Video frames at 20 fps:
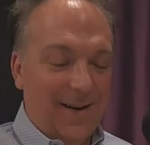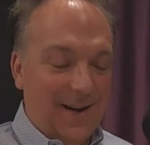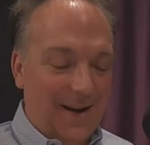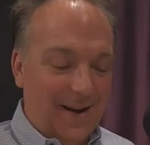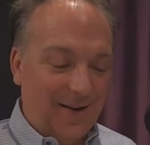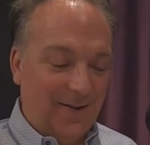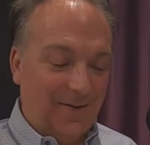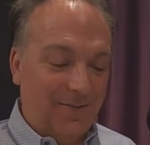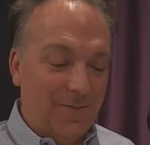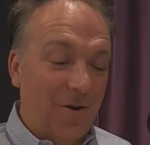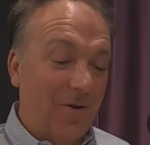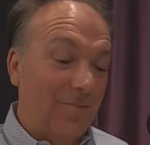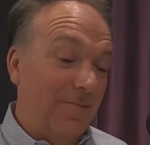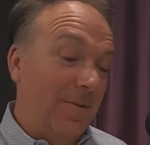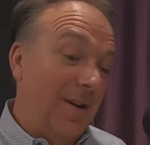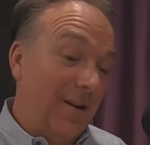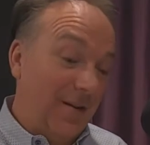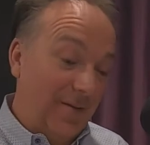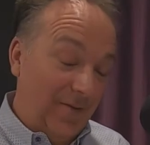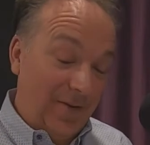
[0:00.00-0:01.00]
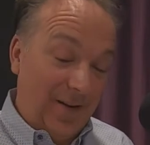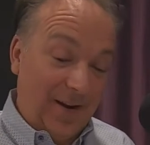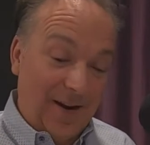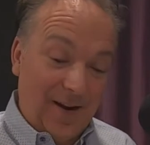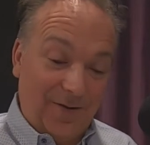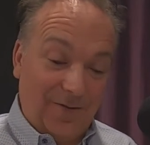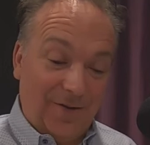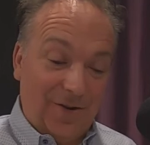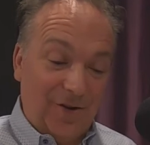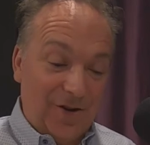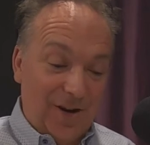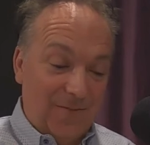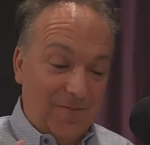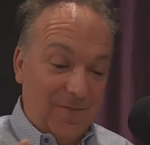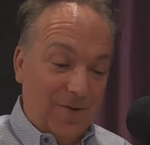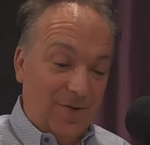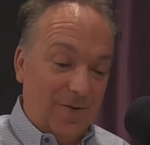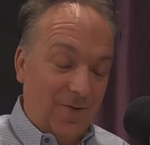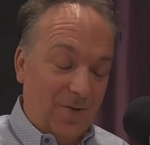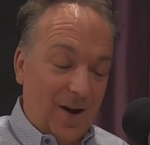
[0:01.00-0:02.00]
a small plug for the Calgary
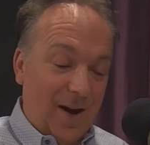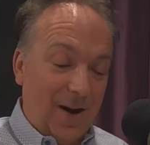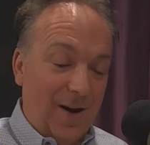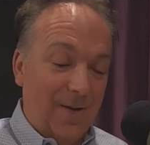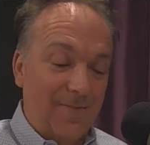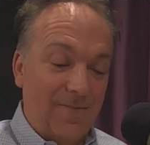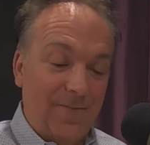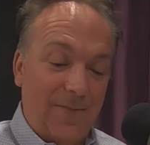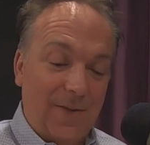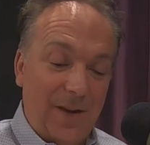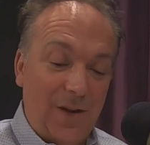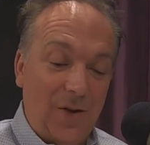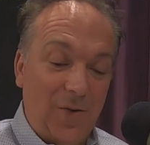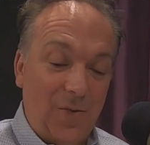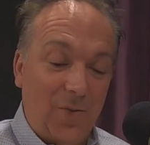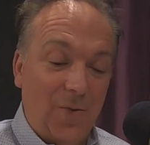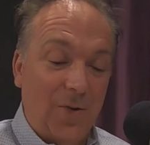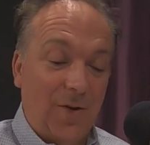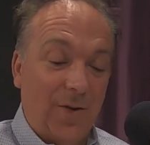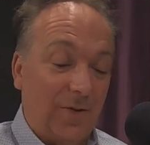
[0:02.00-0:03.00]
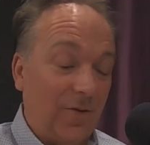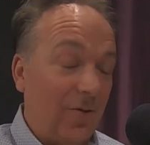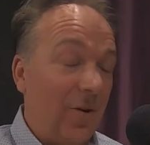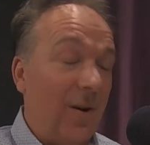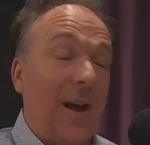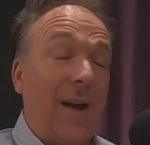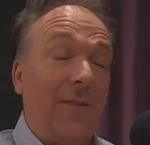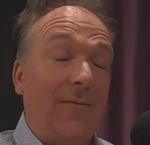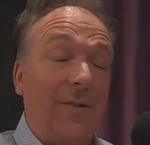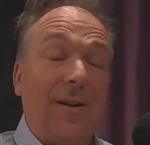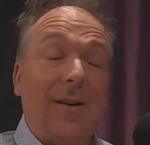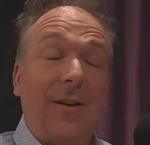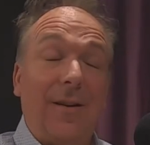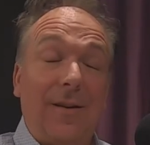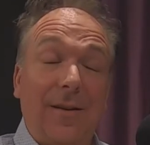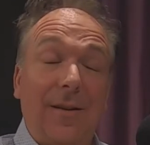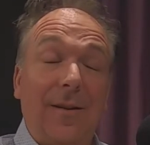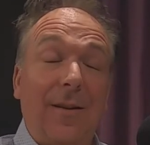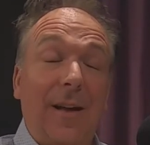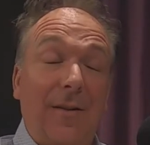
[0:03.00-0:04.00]
Chamber. You were a strong
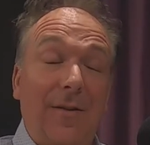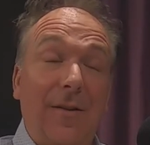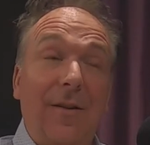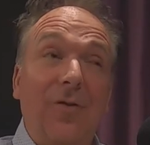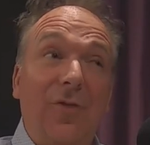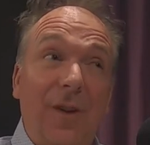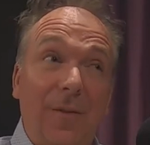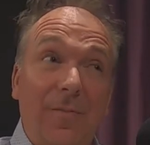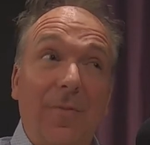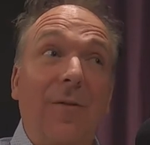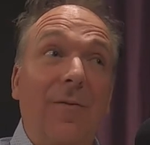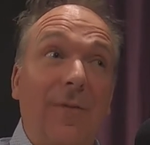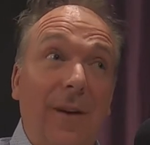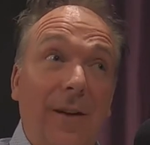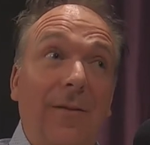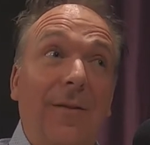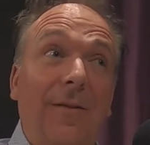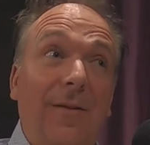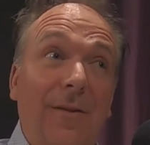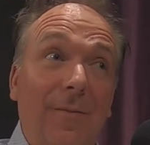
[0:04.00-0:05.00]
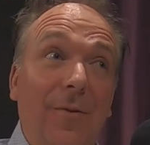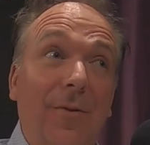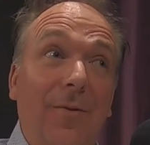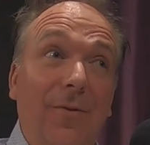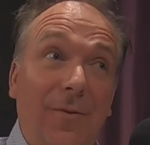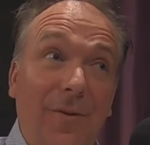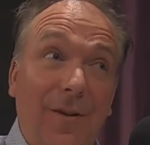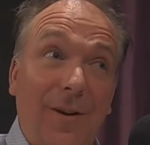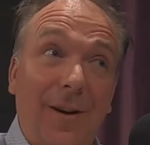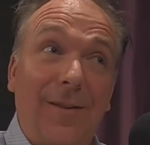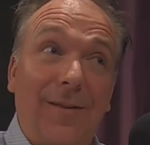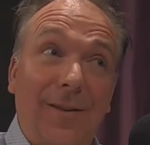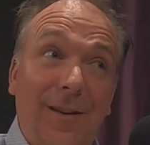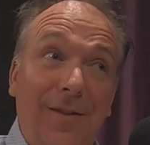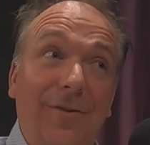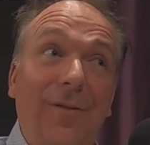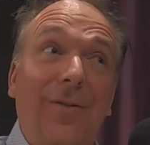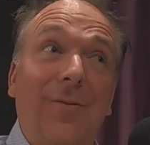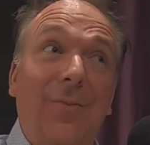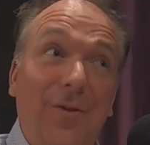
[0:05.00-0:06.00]
advocate in having the Chamber invest in some of those
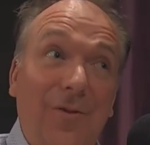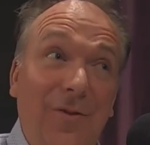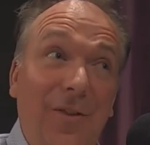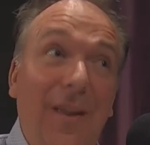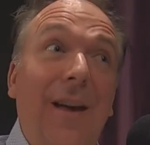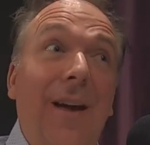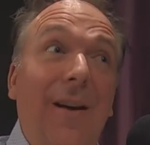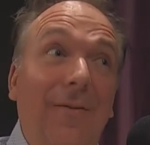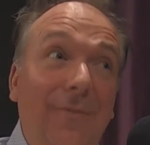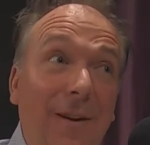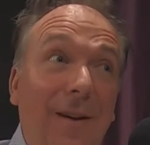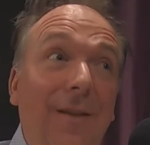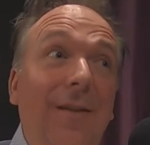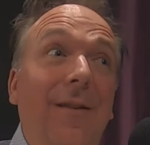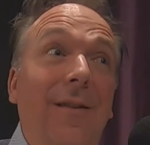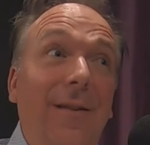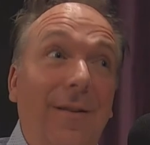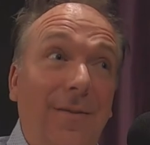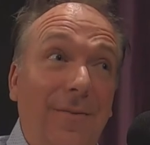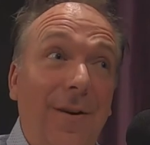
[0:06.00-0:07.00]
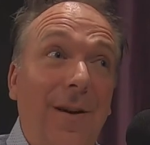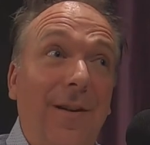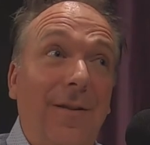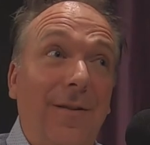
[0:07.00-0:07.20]
organizations, which they have done as well.